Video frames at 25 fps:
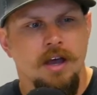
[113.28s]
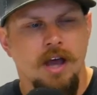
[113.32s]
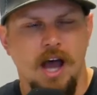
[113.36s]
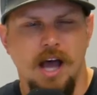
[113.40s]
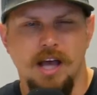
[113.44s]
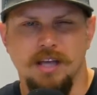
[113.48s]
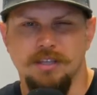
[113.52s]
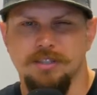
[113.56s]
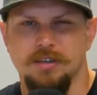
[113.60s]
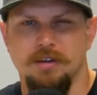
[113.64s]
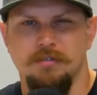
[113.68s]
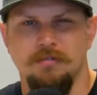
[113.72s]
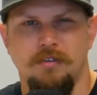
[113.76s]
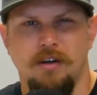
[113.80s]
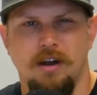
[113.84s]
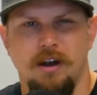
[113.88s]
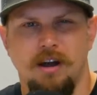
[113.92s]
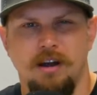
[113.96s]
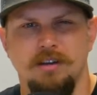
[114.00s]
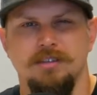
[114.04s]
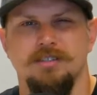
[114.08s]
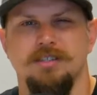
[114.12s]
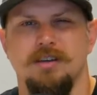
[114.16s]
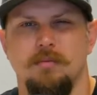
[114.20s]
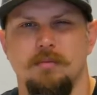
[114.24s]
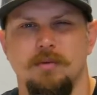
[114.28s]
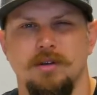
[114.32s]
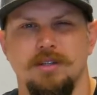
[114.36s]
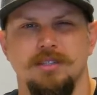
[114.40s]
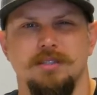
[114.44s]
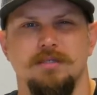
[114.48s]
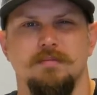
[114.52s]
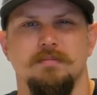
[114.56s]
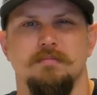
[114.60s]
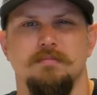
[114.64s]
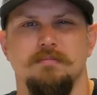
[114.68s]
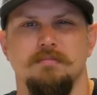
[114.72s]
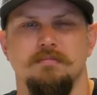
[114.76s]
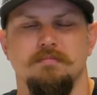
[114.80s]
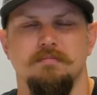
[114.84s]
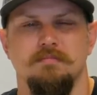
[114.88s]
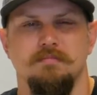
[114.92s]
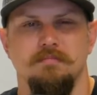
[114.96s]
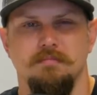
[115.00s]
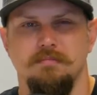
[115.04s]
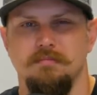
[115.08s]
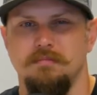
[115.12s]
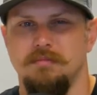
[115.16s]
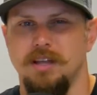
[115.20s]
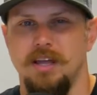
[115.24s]
So far, someone's
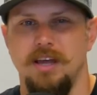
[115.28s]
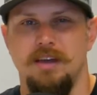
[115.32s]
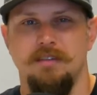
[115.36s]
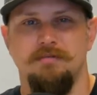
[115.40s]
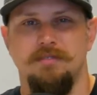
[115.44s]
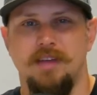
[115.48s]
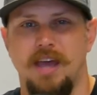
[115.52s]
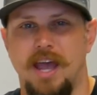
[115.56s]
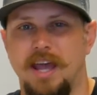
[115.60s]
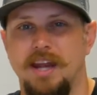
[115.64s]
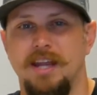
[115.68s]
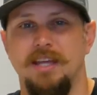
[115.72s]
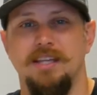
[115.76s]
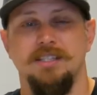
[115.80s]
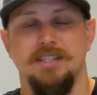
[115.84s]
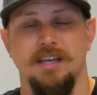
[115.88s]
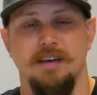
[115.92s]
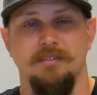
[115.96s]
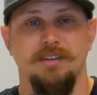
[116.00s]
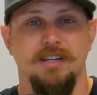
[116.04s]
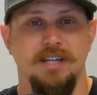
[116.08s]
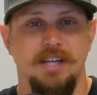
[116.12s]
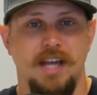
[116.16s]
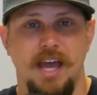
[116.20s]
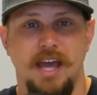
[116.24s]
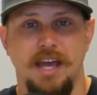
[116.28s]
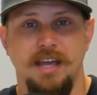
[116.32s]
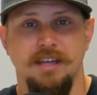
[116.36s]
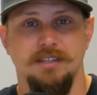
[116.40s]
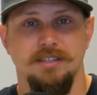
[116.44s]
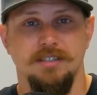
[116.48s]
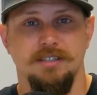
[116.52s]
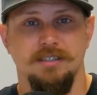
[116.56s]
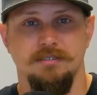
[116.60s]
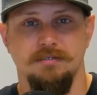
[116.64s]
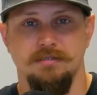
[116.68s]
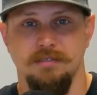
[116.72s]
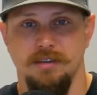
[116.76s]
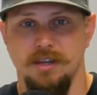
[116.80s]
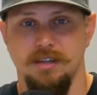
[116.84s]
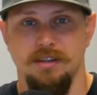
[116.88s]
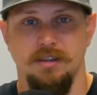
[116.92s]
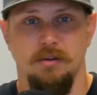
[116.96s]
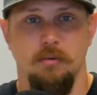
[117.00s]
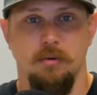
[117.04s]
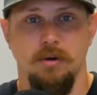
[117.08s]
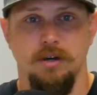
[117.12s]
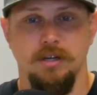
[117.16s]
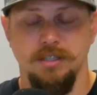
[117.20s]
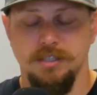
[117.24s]
lived 87 days in
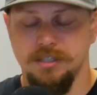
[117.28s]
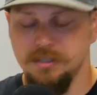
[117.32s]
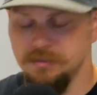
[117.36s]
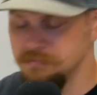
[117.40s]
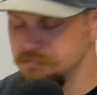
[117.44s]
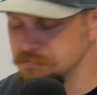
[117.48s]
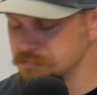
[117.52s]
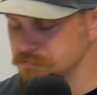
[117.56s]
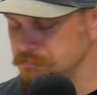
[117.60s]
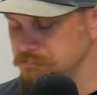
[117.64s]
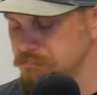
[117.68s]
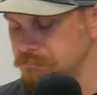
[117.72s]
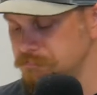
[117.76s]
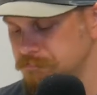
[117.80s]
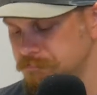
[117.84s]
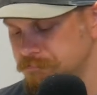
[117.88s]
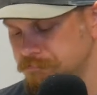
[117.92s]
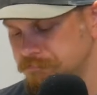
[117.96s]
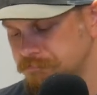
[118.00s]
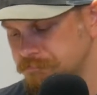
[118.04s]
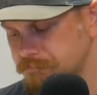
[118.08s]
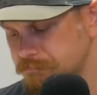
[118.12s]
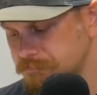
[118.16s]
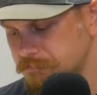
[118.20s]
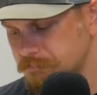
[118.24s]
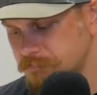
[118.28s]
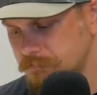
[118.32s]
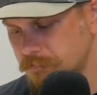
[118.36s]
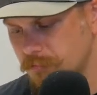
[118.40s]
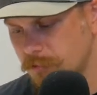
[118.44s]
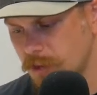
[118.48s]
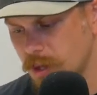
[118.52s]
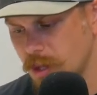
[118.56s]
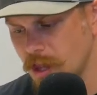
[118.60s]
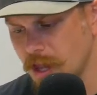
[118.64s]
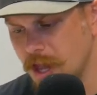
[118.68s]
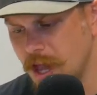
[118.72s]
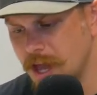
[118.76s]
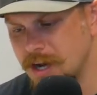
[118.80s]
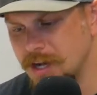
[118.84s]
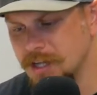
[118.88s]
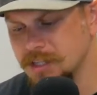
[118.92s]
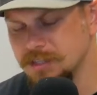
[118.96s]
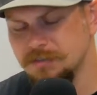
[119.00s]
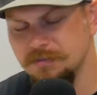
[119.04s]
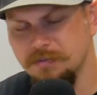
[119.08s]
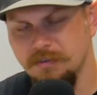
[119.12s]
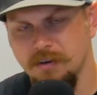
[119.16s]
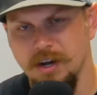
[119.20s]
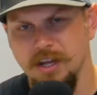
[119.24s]
the woods. And
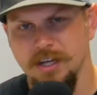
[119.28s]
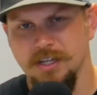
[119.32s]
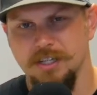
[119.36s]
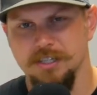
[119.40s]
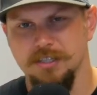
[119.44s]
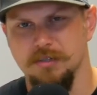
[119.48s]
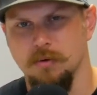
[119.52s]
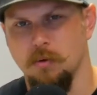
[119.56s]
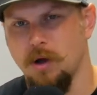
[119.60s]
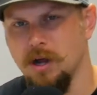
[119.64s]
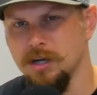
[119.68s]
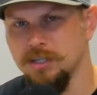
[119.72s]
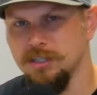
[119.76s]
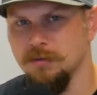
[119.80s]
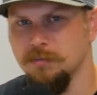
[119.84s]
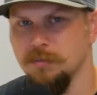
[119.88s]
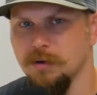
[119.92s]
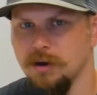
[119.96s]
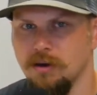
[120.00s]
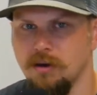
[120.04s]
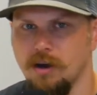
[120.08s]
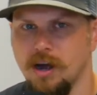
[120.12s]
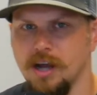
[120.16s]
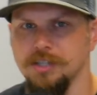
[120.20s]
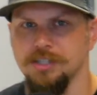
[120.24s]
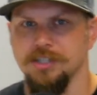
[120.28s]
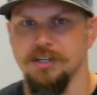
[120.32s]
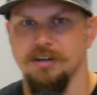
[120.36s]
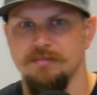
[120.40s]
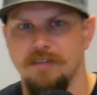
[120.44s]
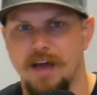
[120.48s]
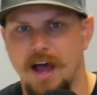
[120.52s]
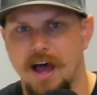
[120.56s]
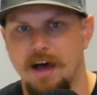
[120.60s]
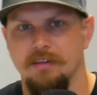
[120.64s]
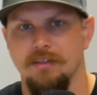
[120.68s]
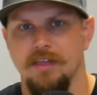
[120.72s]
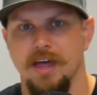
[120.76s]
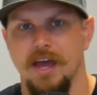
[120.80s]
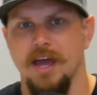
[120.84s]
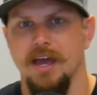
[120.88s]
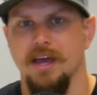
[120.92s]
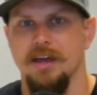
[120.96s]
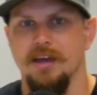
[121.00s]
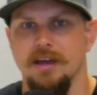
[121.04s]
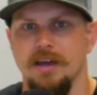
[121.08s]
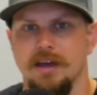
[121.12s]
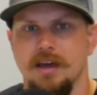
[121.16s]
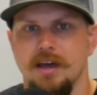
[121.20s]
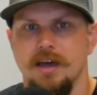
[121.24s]
it's funny just to watch the progression of how
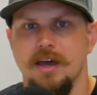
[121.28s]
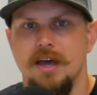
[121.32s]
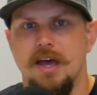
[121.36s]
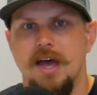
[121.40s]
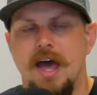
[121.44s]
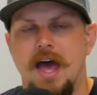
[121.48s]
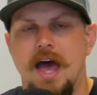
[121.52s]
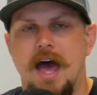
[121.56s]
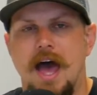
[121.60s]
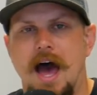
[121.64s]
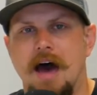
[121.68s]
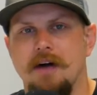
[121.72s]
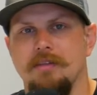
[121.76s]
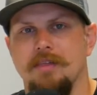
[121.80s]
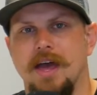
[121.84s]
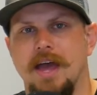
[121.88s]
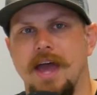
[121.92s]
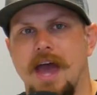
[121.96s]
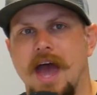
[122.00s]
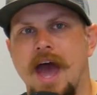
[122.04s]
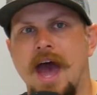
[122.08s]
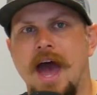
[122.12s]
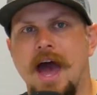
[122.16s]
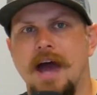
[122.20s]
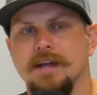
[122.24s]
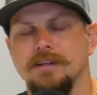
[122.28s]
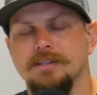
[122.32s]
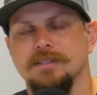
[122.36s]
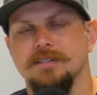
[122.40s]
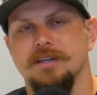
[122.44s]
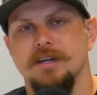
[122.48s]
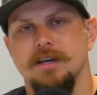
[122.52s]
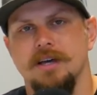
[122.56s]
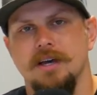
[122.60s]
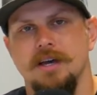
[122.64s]
they act.